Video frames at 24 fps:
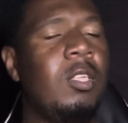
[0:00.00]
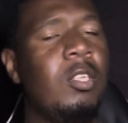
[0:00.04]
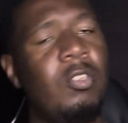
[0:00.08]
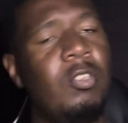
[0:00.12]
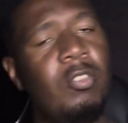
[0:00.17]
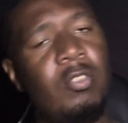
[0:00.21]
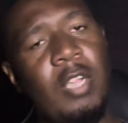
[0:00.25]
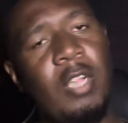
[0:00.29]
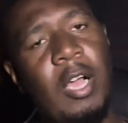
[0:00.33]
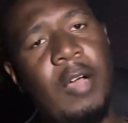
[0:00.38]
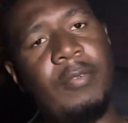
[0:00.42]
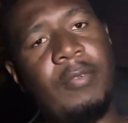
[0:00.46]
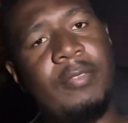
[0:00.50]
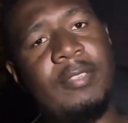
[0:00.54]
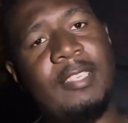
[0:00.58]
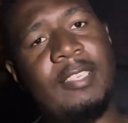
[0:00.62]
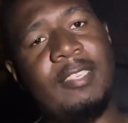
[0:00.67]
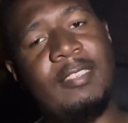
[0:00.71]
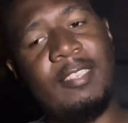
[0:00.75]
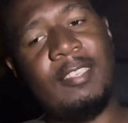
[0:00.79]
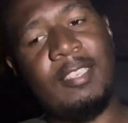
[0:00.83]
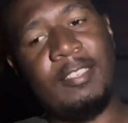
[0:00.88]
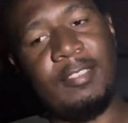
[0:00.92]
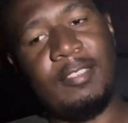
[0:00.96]
So I was
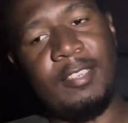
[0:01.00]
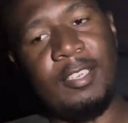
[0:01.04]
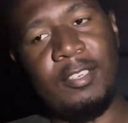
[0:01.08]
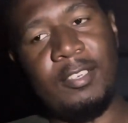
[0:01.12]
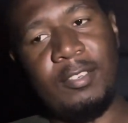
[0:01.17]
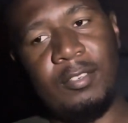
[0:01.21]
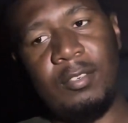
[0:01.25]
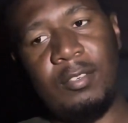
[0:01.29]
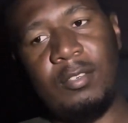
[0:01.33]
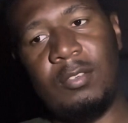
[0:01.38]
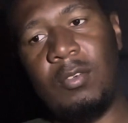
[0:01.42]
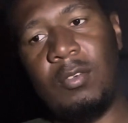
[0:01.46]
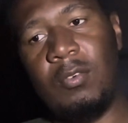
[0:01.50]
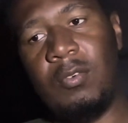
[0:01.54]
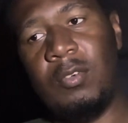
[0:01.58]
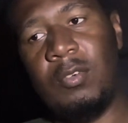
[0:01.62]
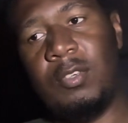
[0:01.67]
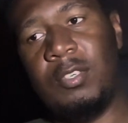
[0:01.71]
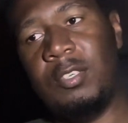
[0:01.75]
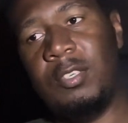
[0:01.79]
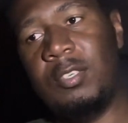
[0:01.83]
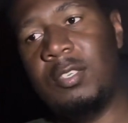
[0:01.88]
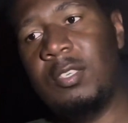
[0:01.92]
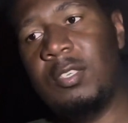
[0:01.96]
consistent
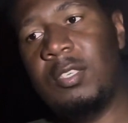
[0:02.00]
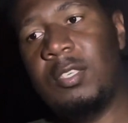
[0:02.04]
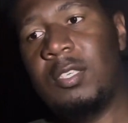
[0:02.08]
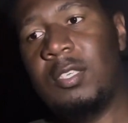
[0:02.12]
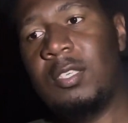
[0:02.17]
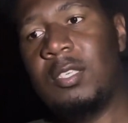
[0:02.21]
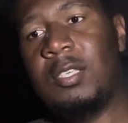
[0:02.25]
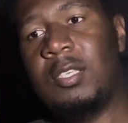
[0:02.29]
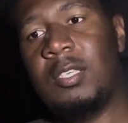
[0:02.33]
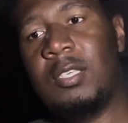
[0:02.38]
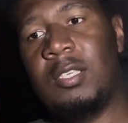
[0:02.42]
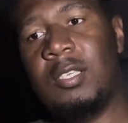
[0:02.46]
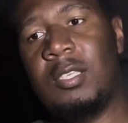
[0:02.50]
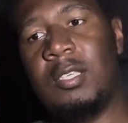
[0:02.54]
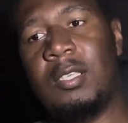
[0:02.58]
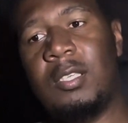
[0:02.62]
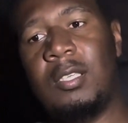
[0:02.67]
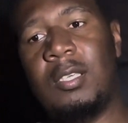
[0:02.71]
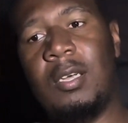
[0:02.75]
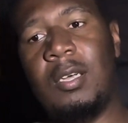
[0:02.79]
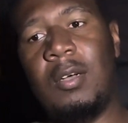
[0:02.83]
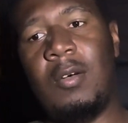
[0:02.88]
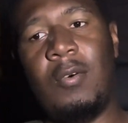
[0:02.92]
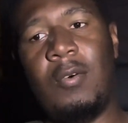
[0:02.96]
on
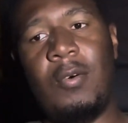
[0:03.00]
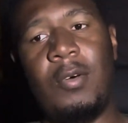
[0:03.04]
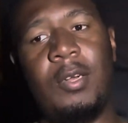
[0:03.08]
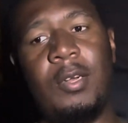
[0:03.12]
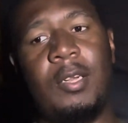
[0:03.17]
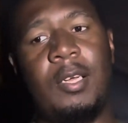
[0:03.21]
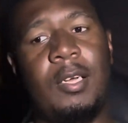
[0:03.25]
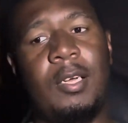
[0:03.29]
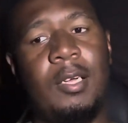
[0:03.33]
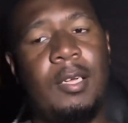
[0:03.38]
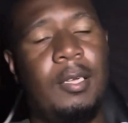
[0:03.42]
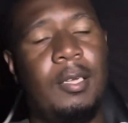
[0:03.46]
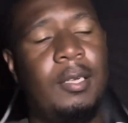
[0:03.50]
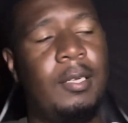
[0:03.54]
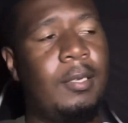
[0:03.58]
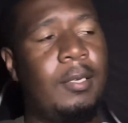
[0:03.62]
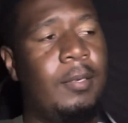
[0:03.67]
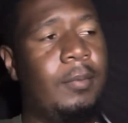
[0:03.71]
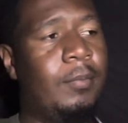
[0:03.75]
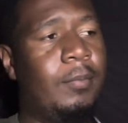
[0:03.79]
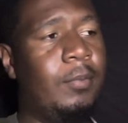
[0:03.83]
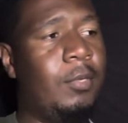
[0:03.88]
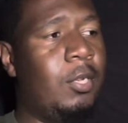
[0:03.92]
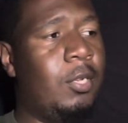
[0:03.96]

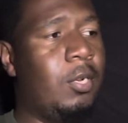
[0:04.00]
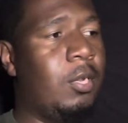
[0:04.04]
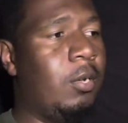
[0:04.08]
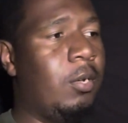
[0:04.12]
getting